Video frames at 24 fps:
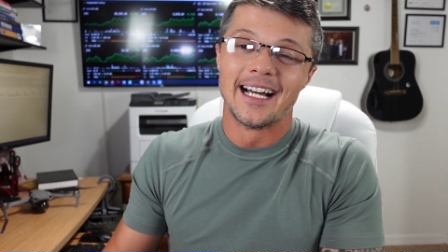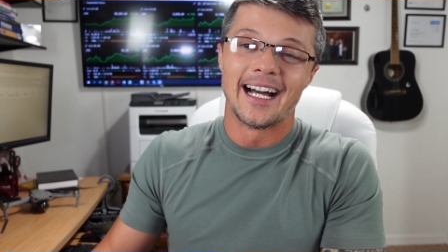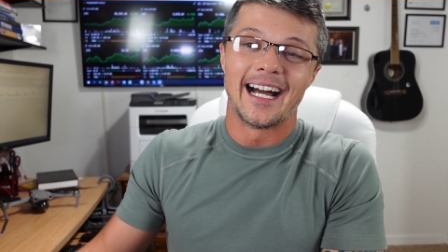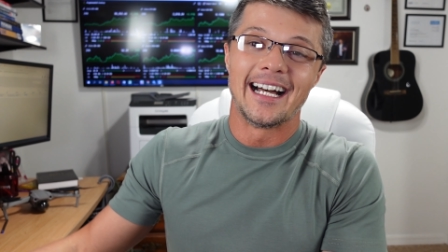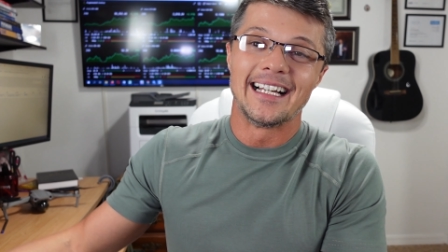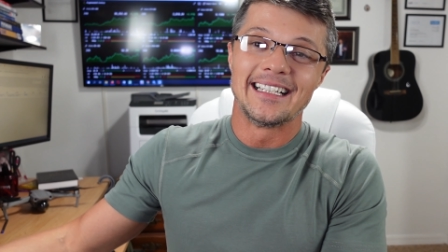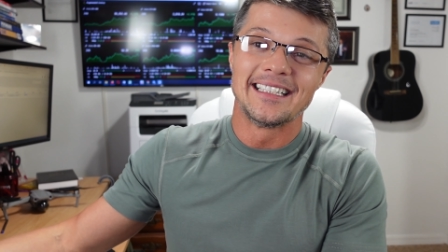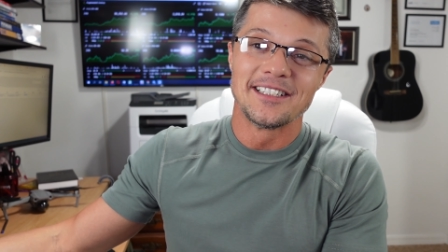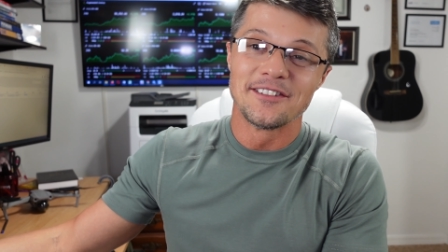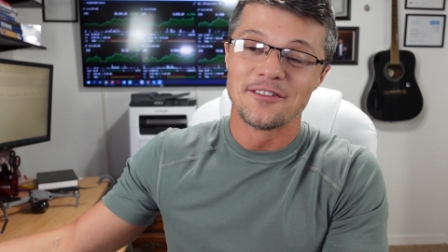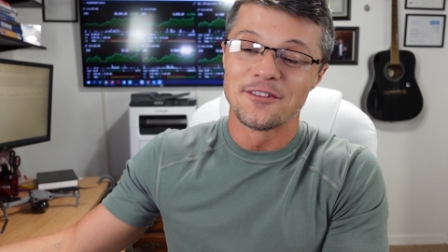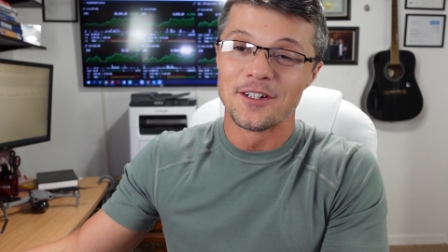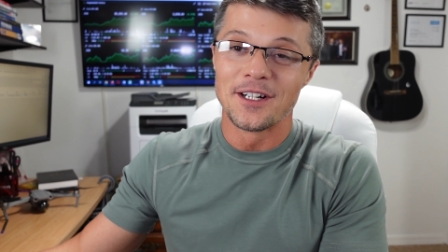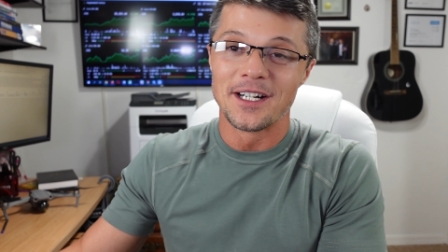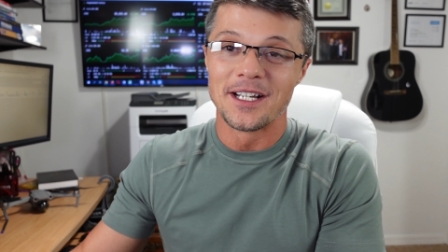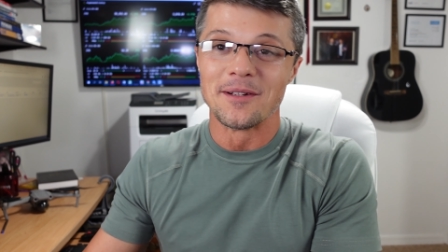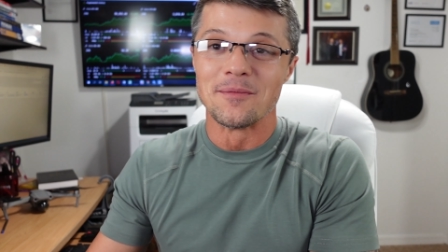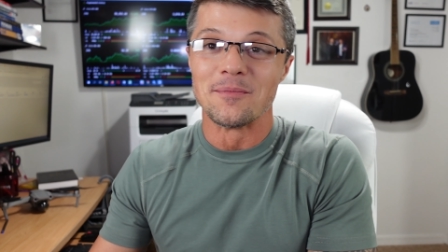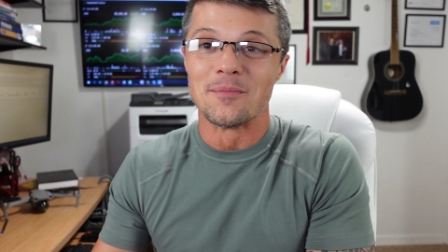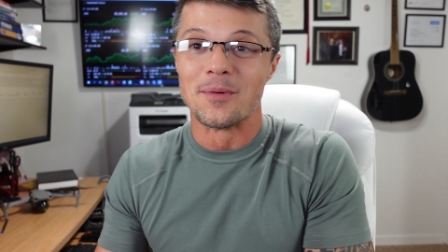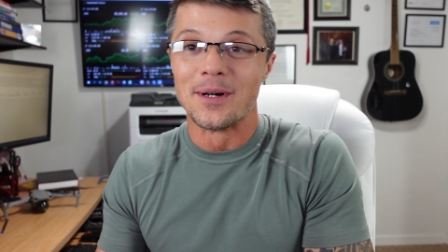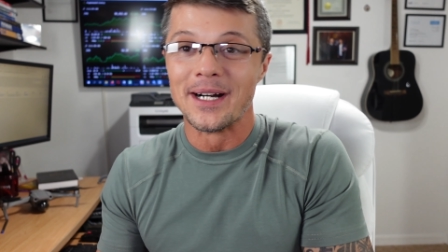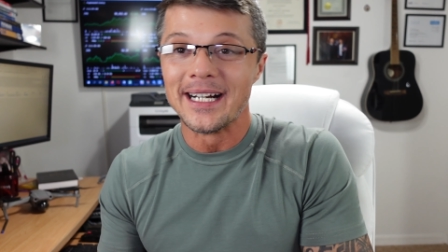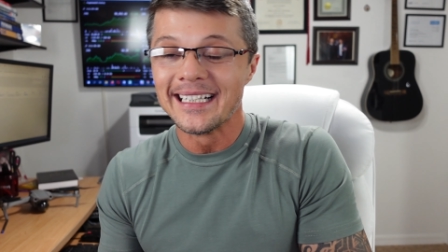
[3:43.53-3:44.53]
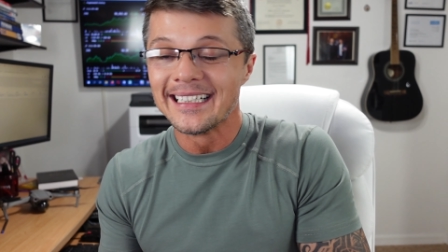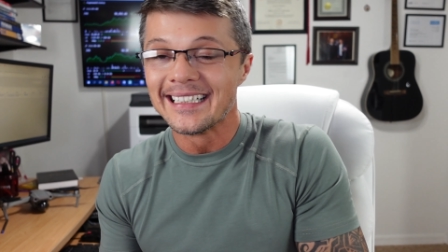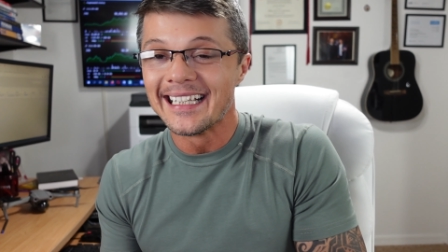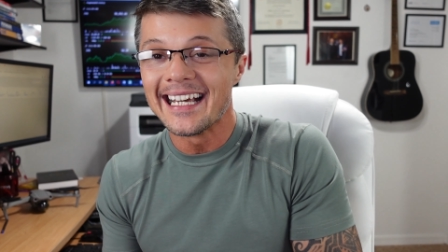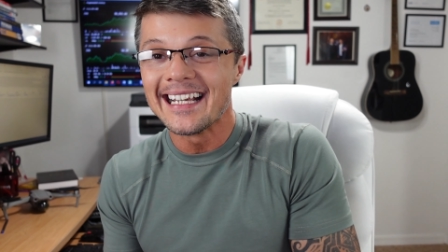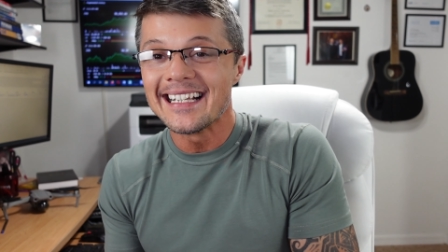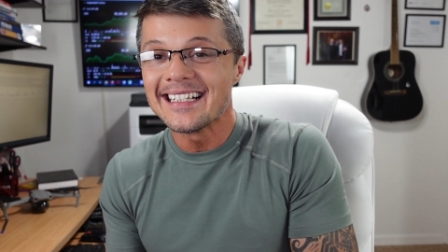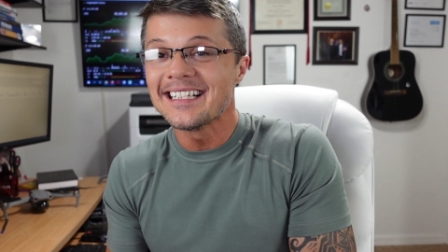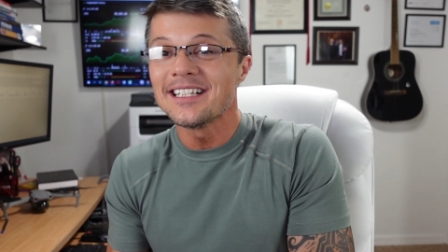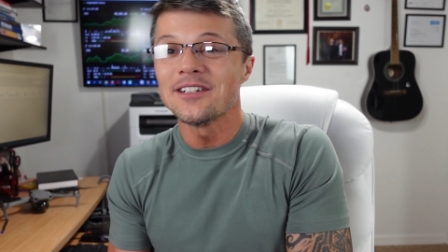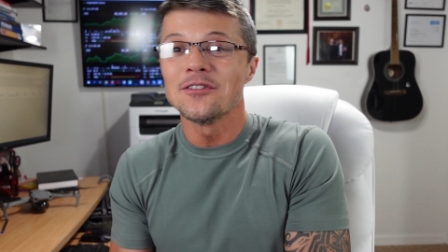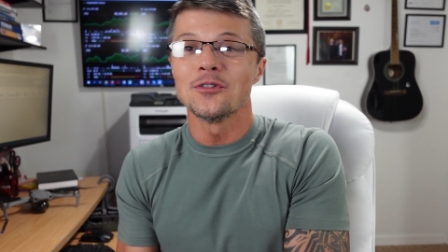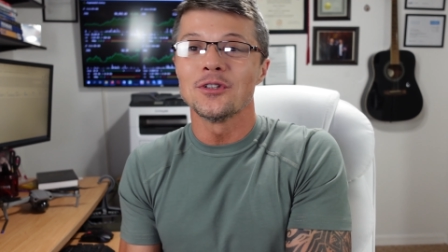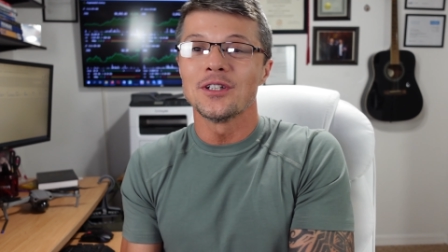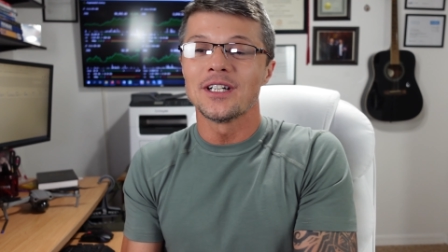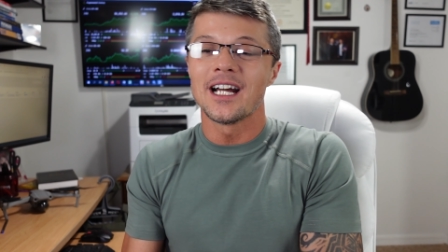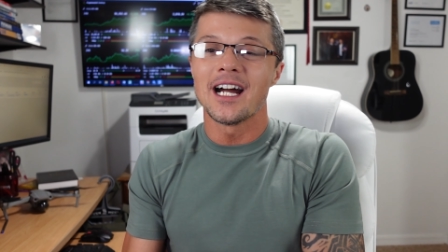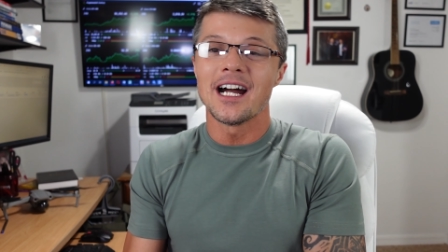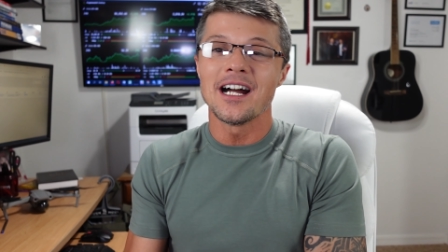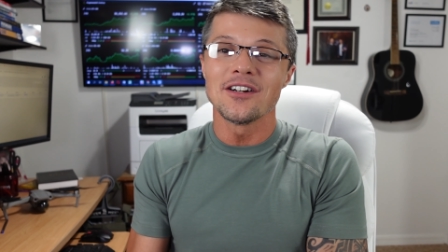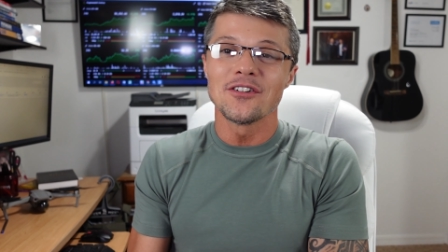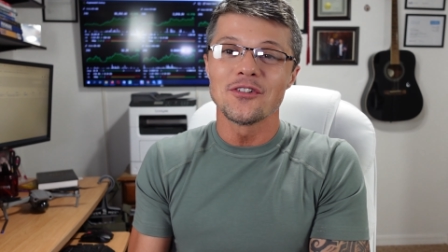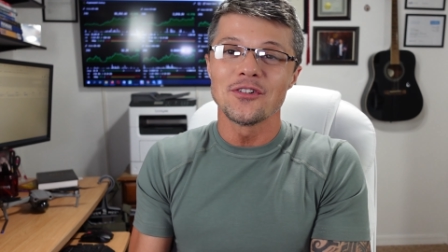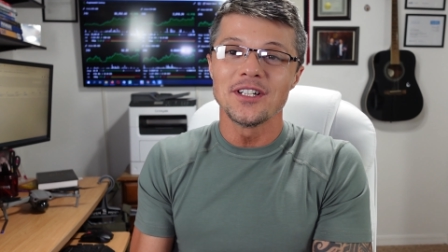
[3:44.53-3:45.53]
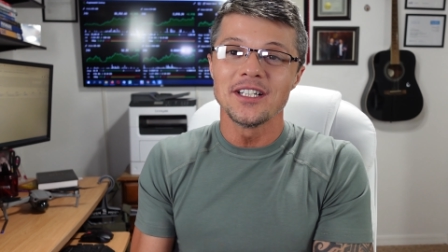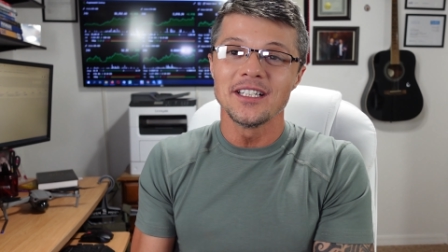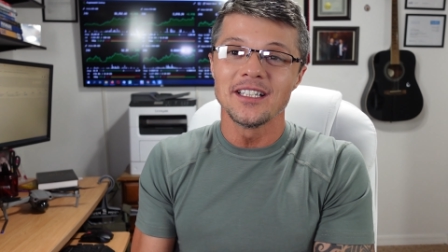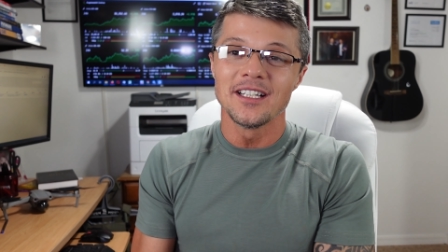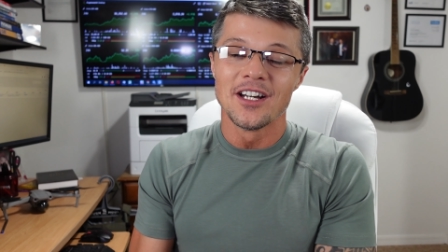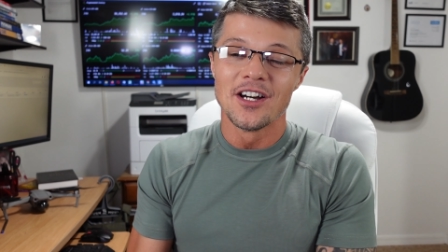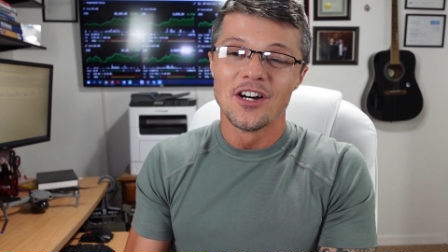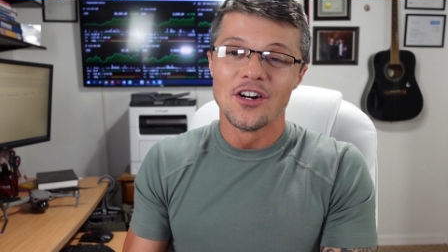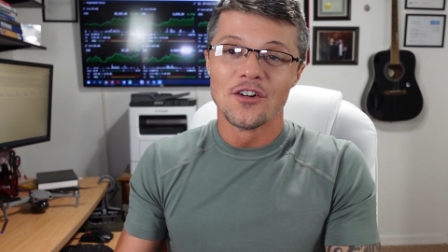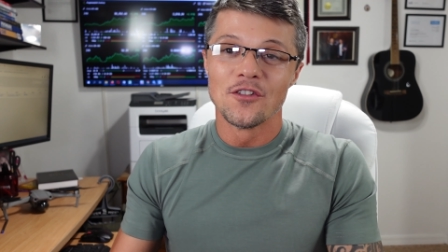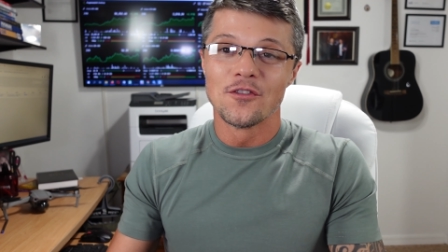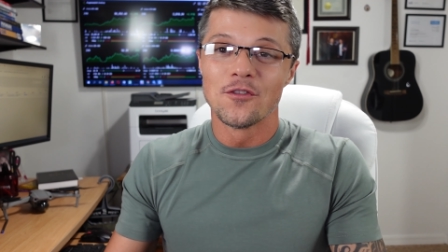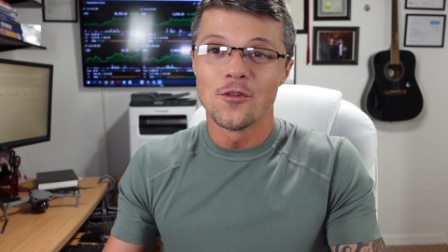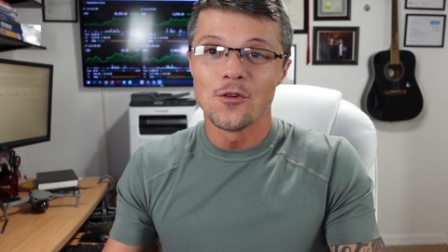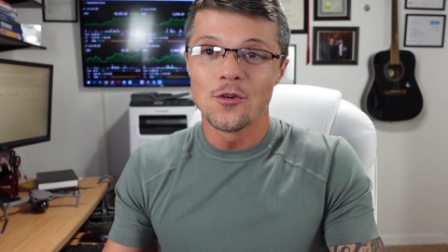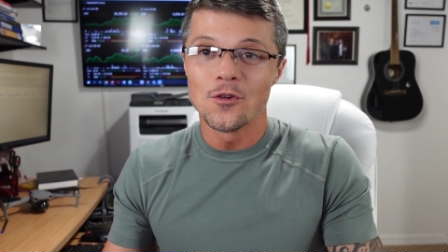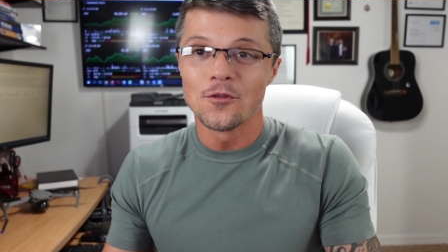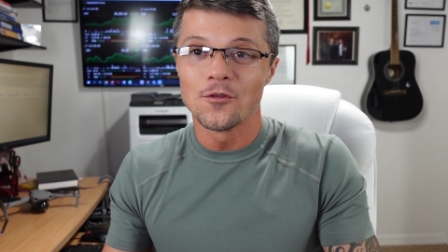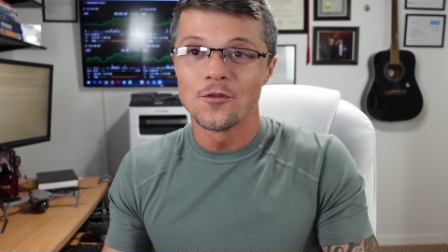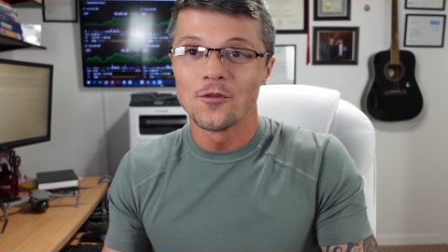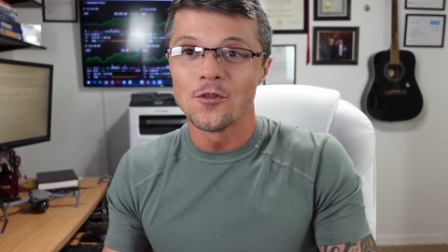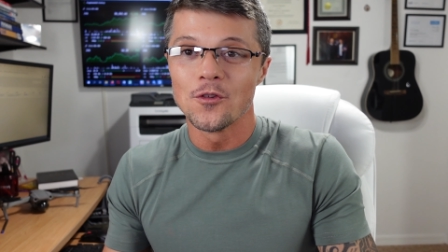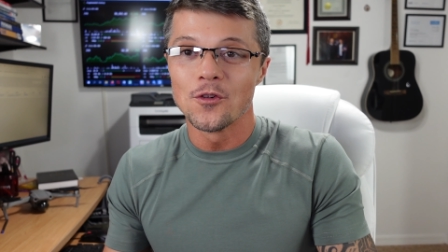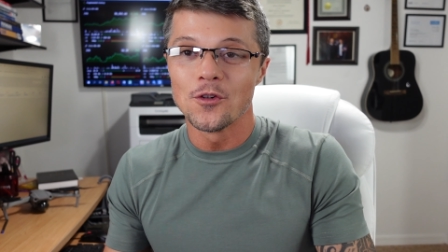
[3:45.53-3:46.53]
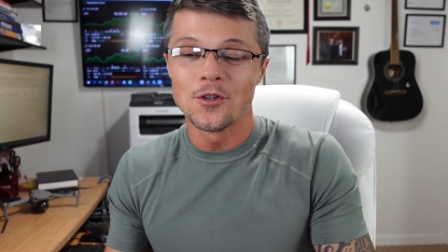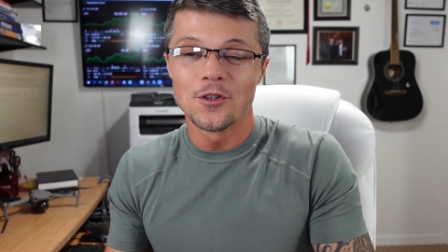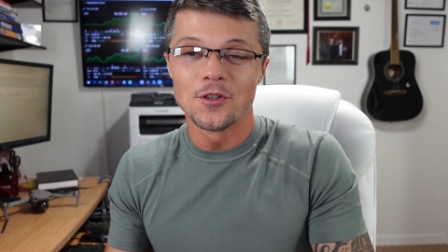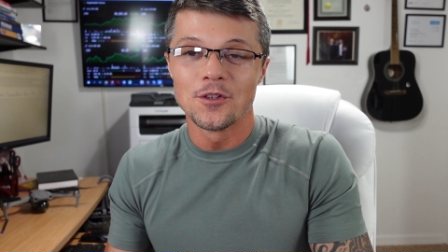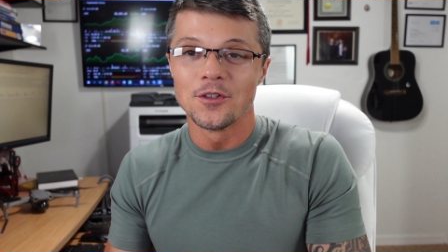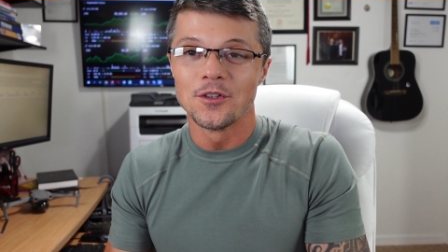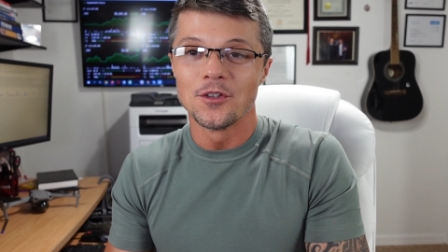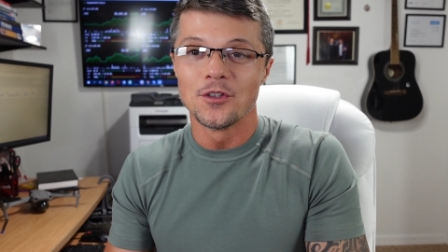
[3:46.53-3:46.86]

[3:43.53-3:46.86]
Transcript: I did freaking break dancing on the concrete for for